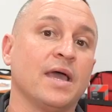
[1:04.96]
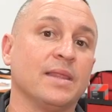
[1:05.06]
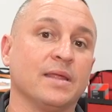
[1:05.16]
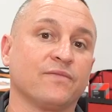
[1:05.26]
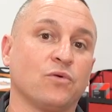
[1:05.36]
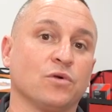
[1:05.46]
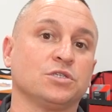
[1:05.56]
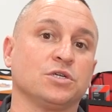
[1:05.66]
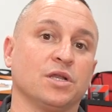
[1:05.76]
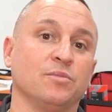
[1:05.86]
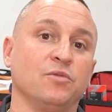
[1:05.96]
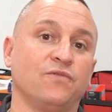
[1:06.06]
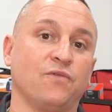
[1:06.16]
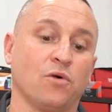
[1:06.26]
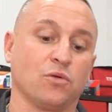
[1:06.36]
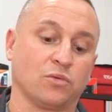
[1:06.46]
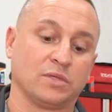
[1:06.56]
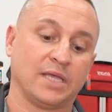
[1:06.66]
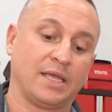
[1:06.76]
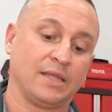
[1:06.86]
And then of course, you're gonna move forward with
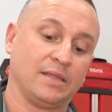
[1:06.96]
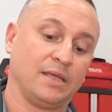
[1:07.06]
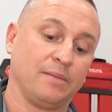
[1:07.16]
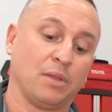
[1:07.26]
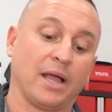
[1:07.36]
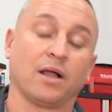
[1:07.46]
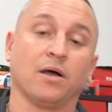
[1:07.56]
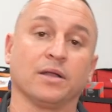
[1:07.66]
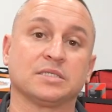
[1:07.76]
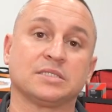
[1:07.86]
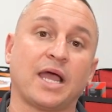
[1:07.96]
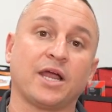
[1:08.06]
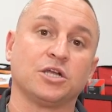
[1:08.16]
taking the Black Onyx Tire